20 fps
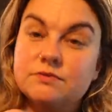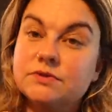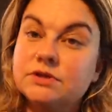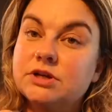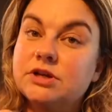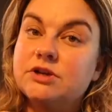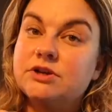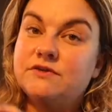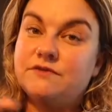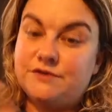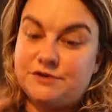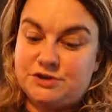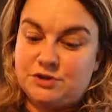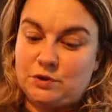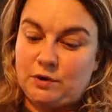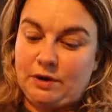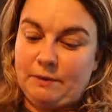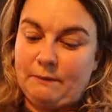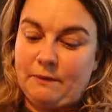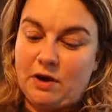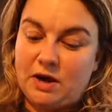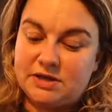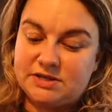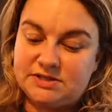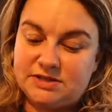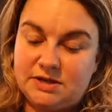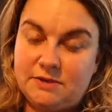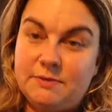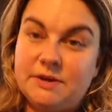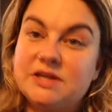really good for storing
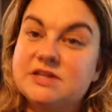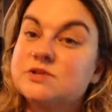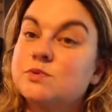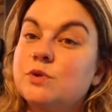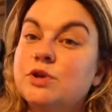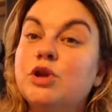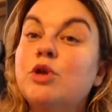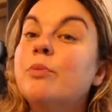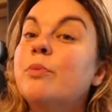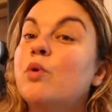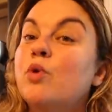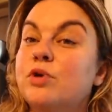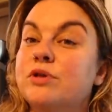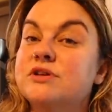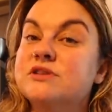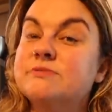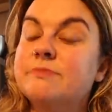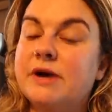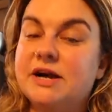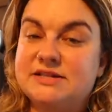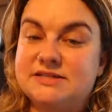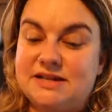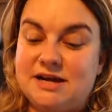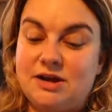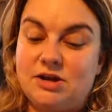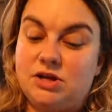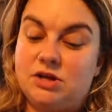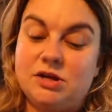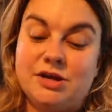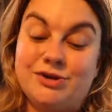pasta because when you pour this pasta
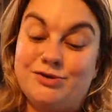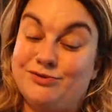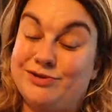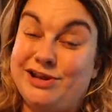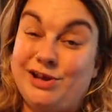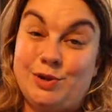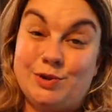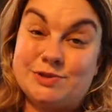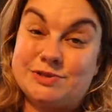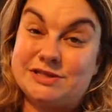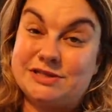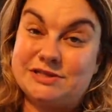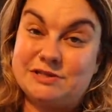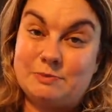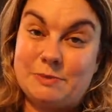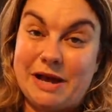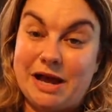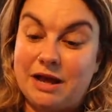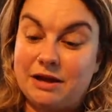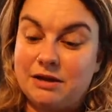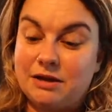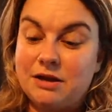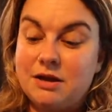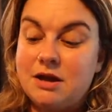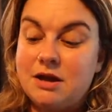out you can reuse this bag.